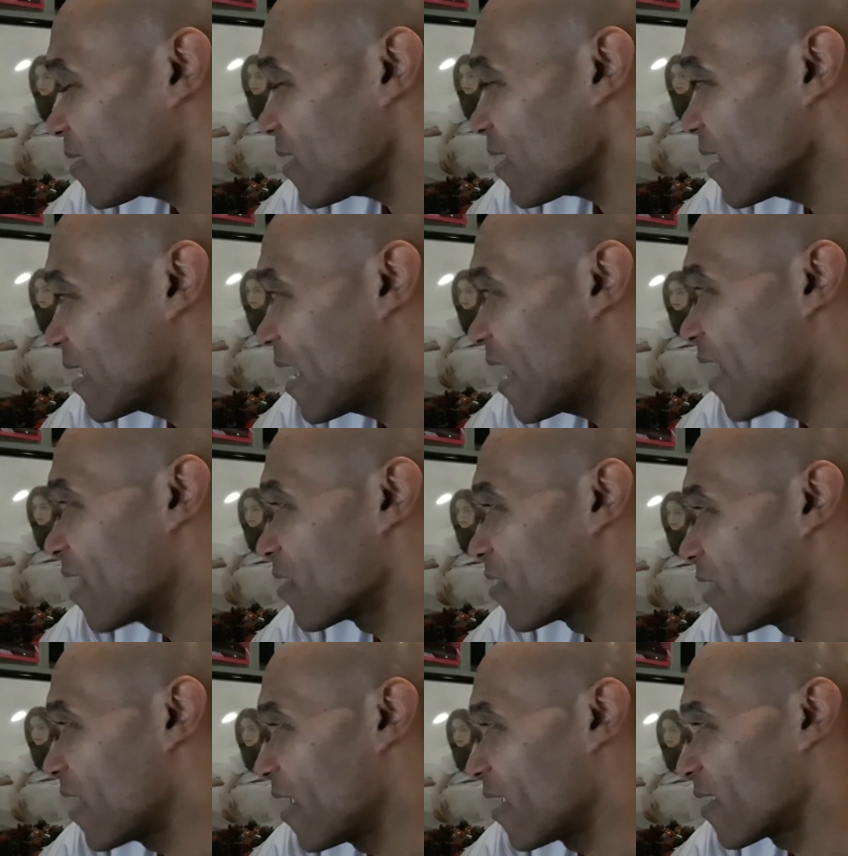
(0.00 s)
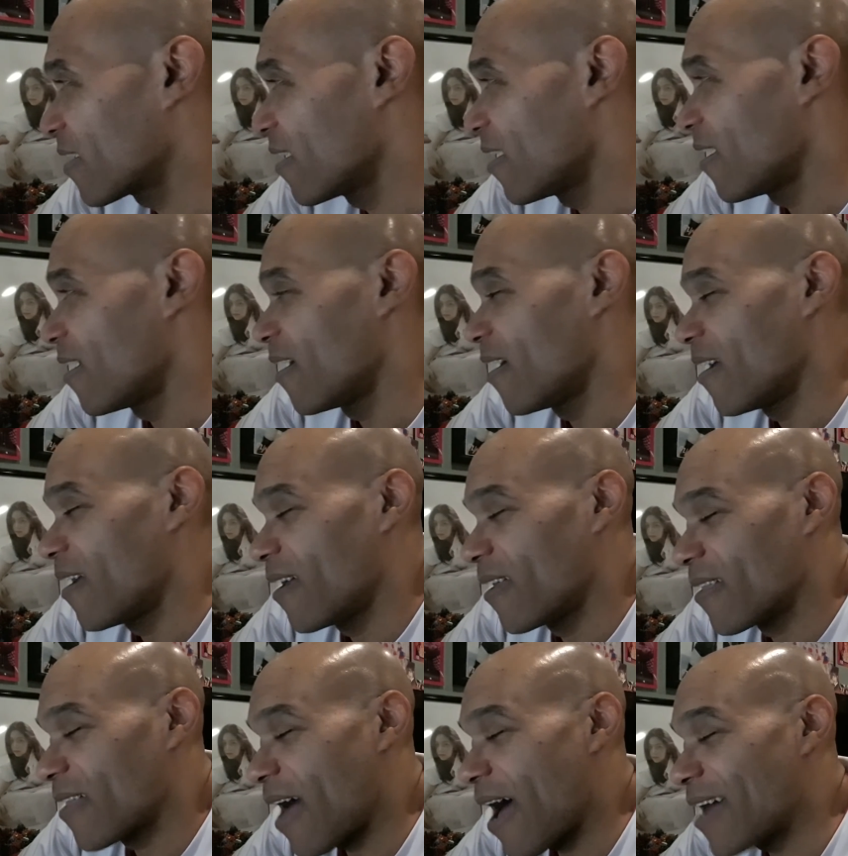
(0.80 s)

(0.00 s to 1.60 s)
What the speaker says: yeah, like the